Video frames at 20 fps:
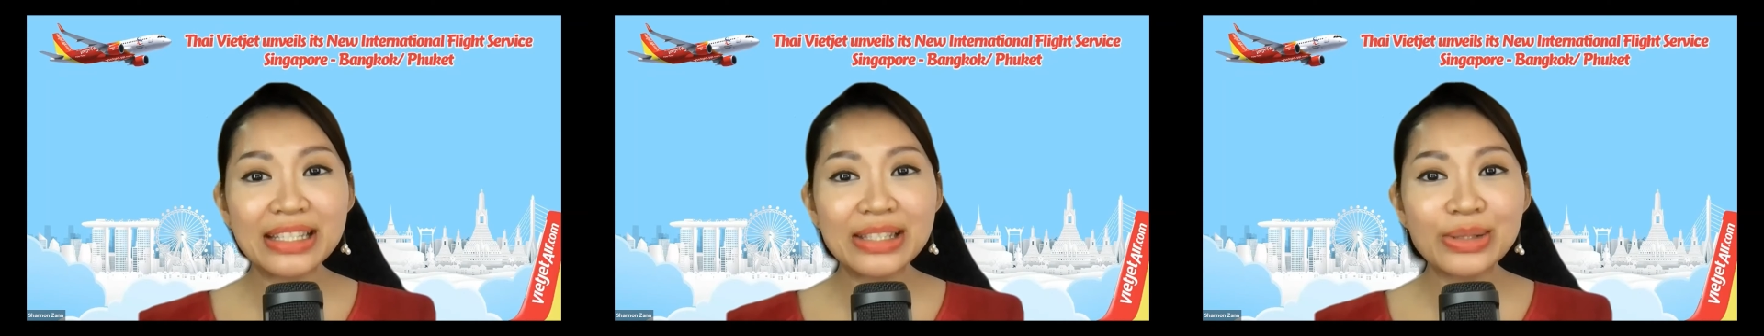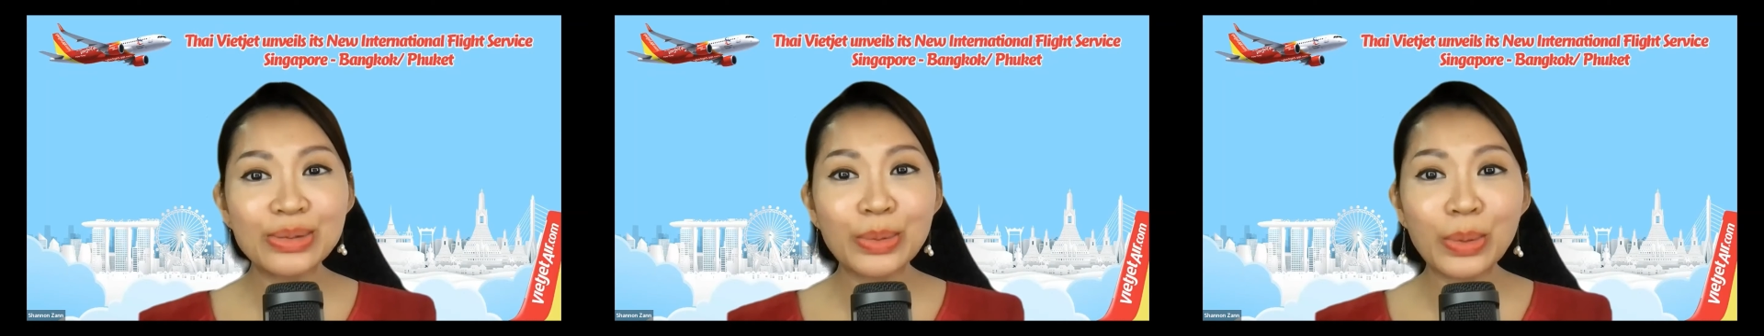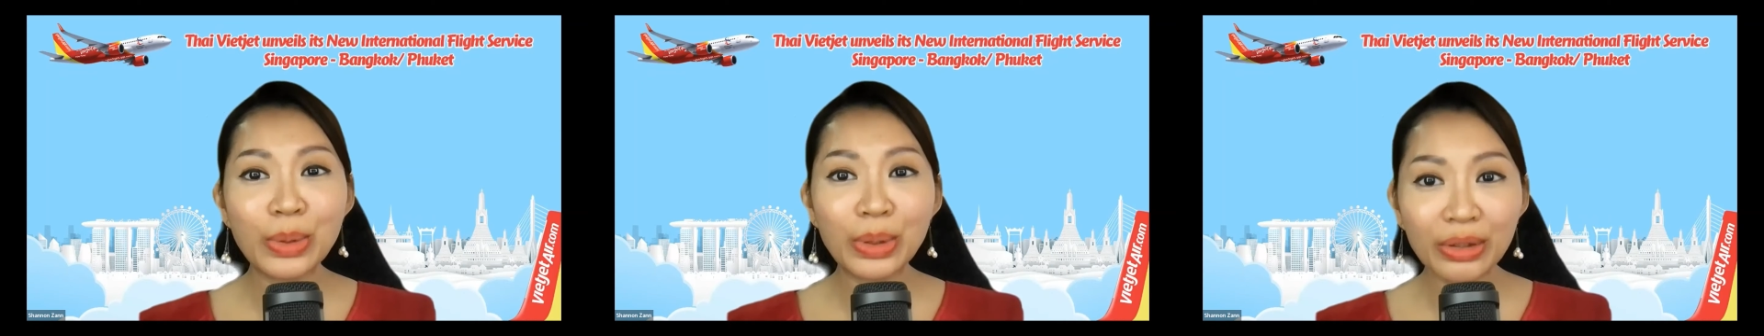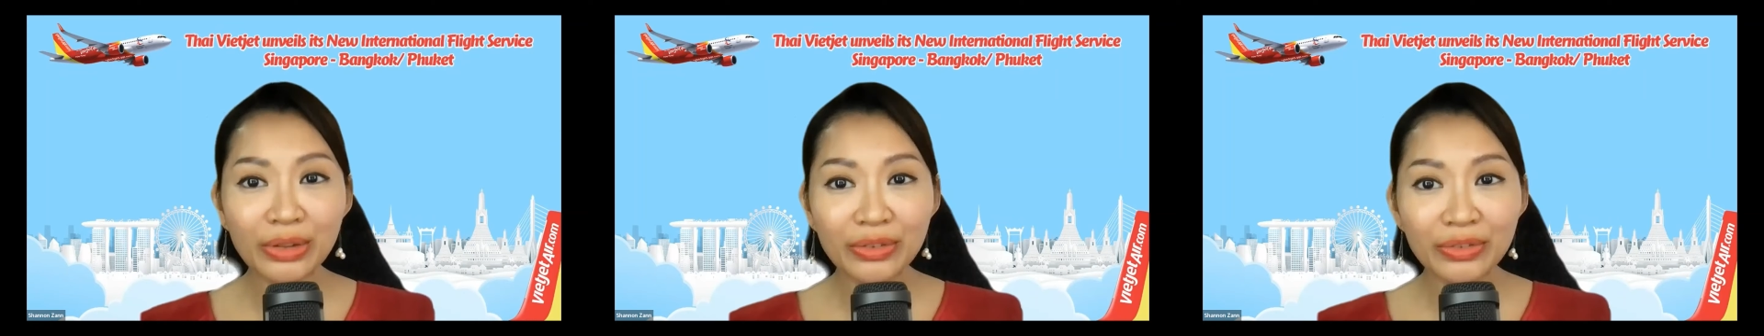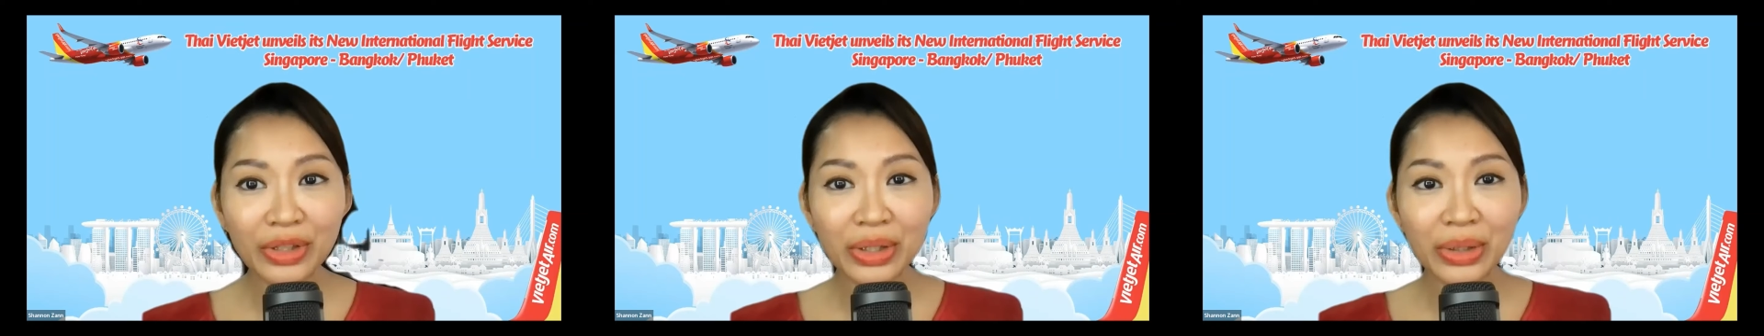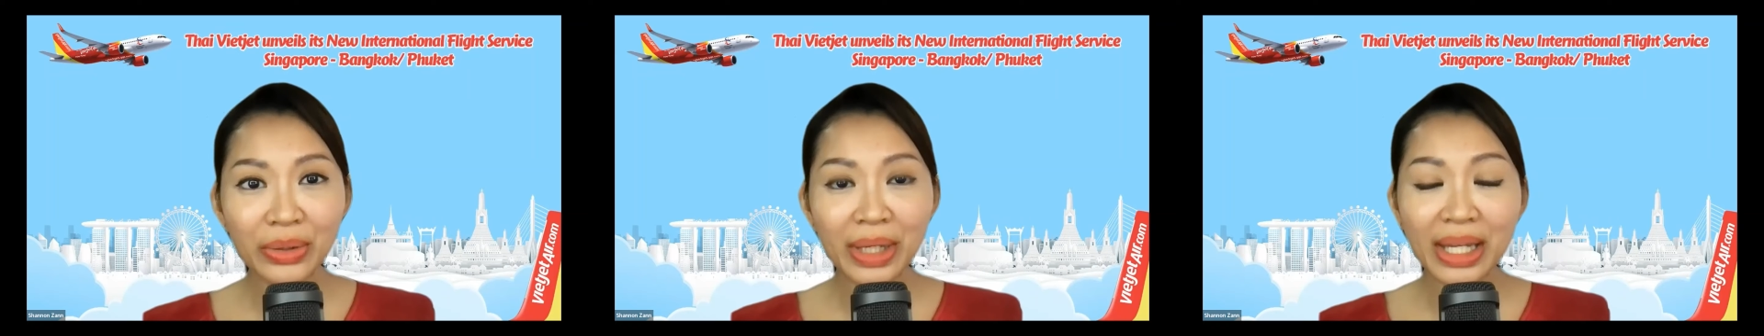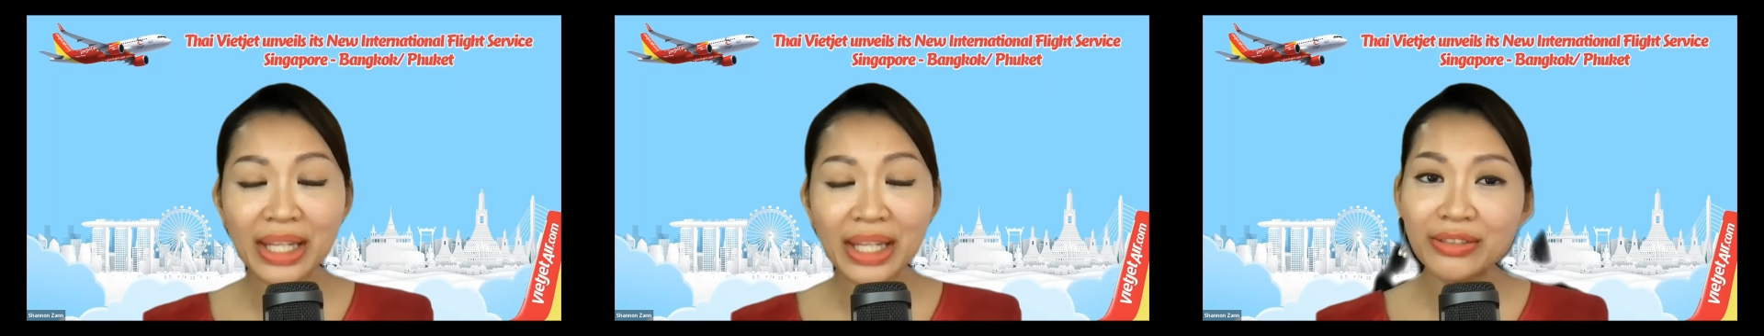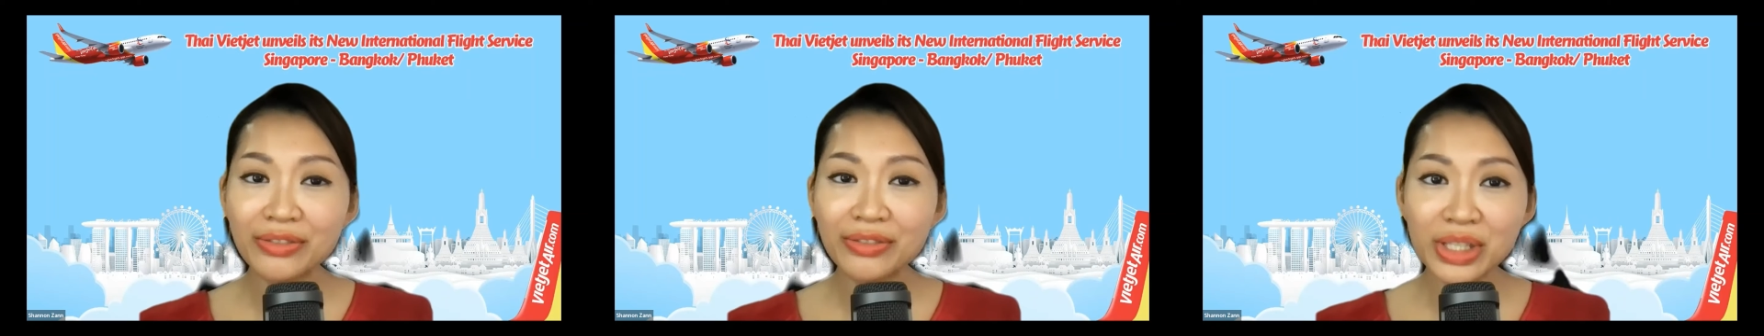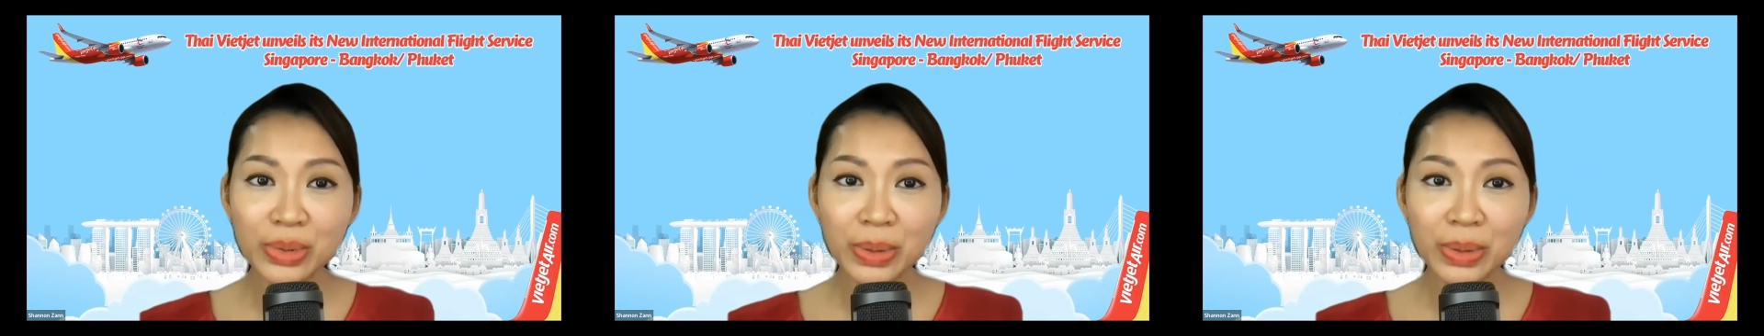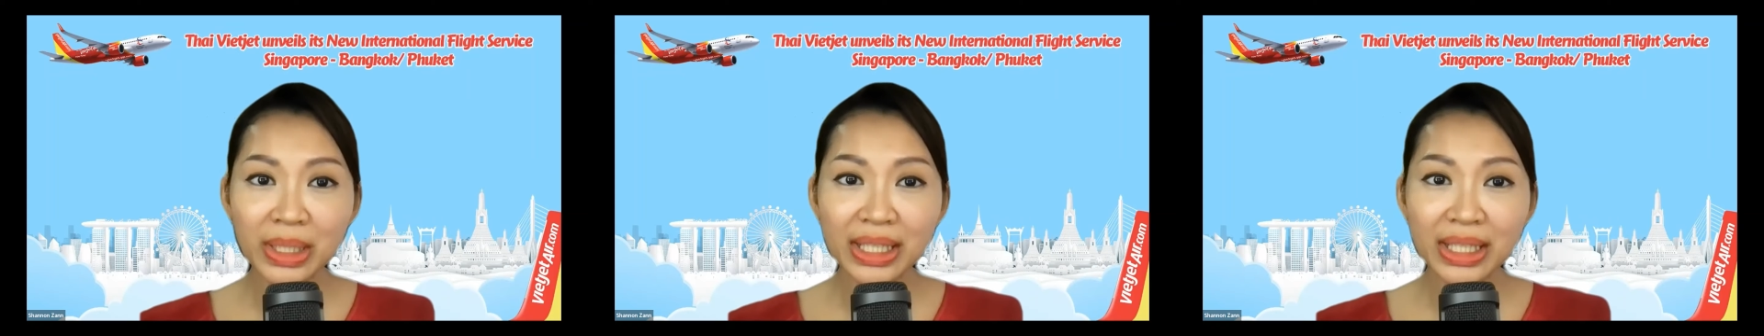to all of you
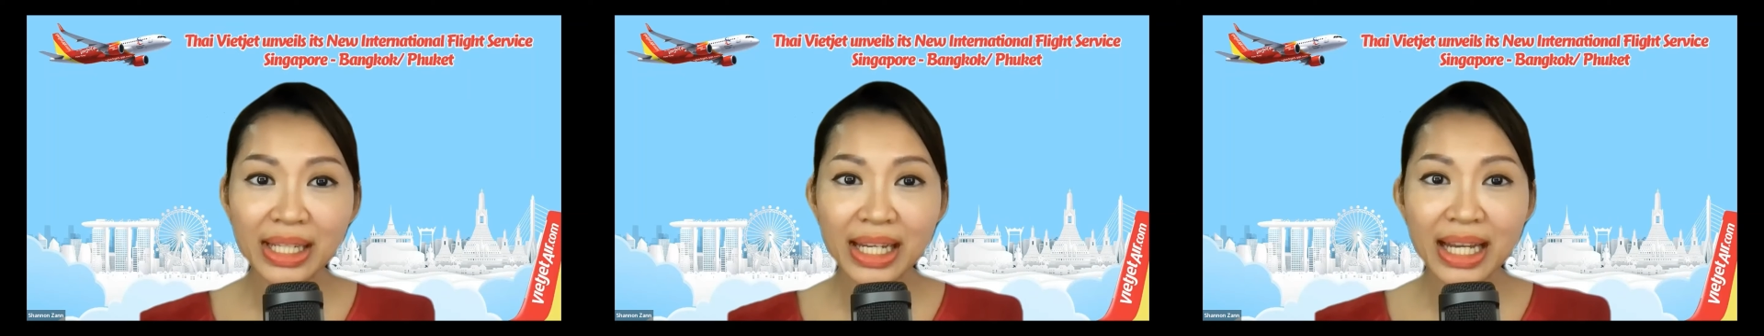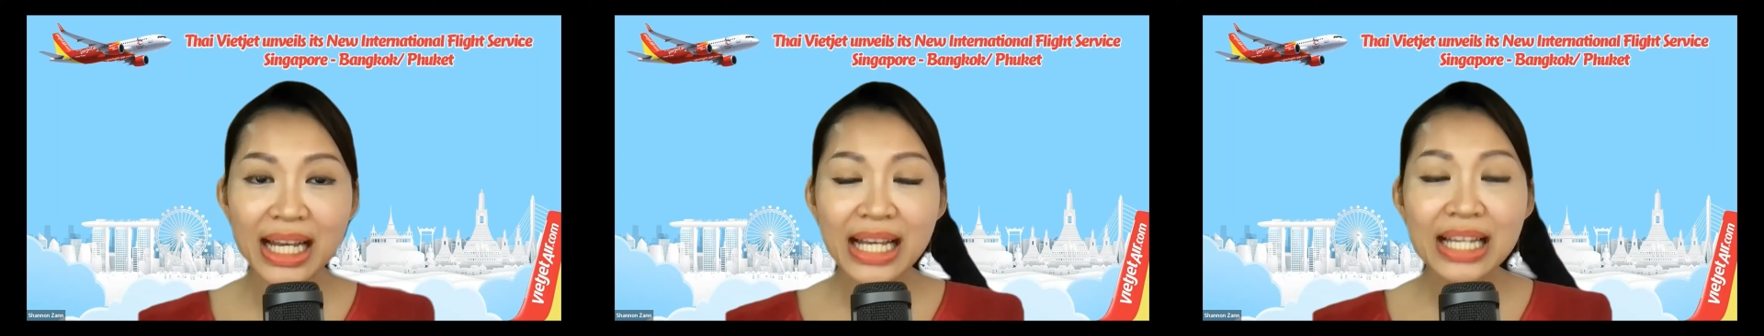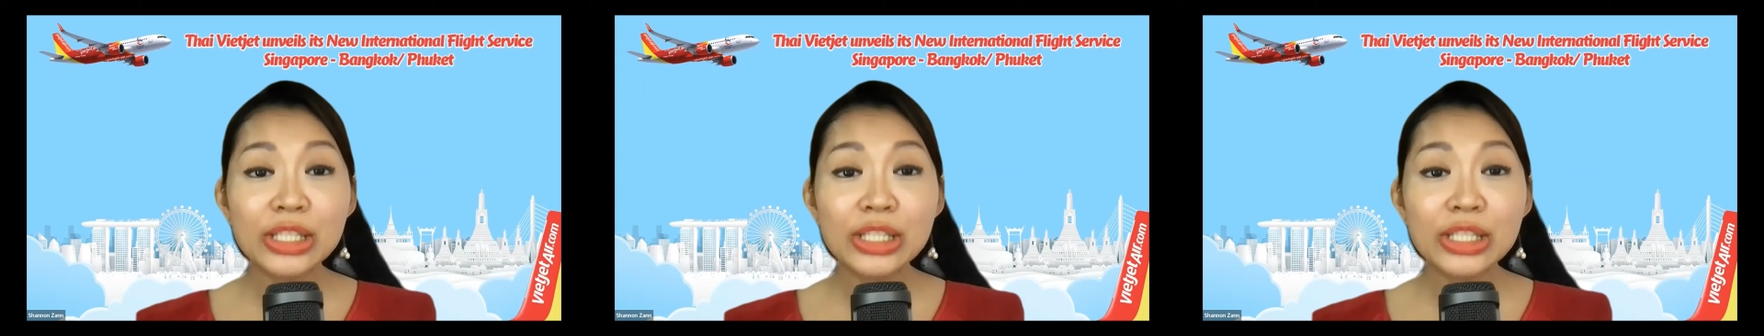individually,